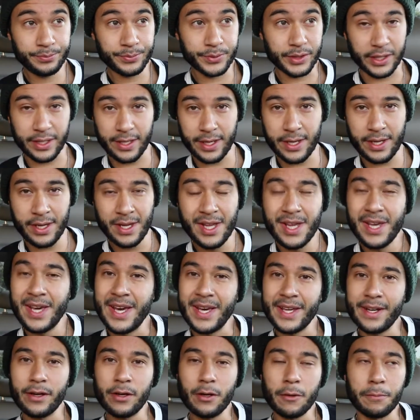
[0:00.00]
Okay,
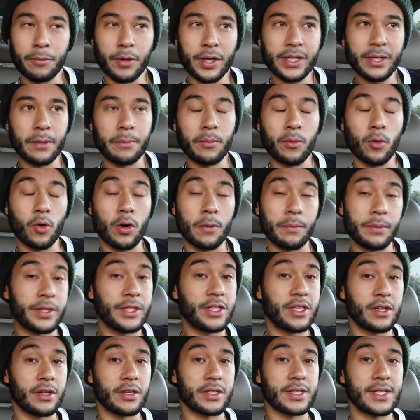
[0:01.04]
and it'll bring a more
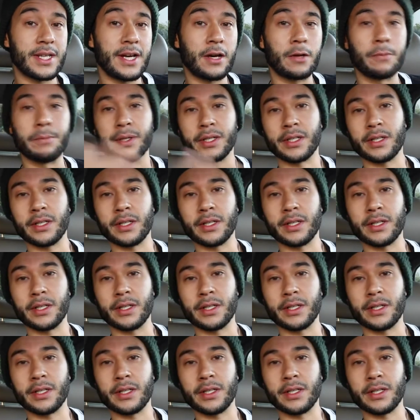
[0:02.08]
mature sound